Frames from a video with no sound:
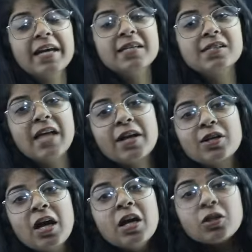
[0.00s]
that
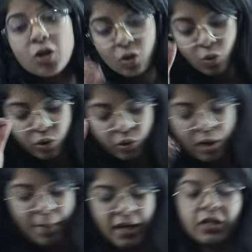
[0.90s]
the corona
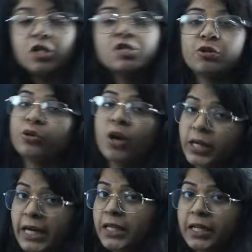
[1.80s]
particle should not
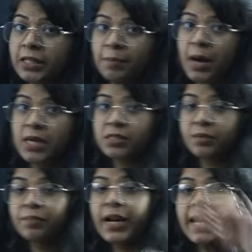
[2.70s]
enter in the mask,
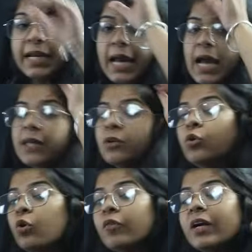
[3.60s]
right? Who
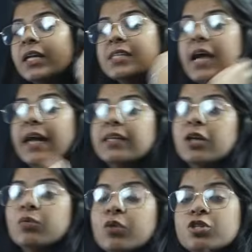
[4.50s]
will decide
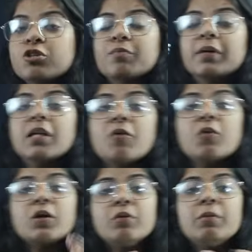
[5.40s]
that what
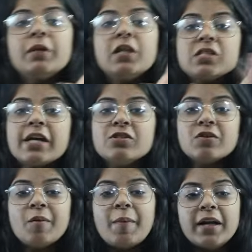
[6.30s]
will be the size of
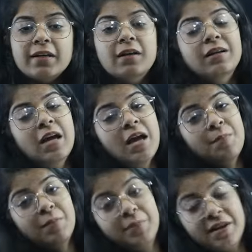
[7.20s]
the particle?
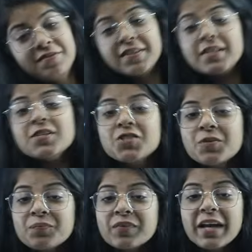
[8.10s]
Maybe a physicist,
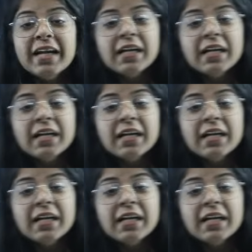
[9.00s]
right?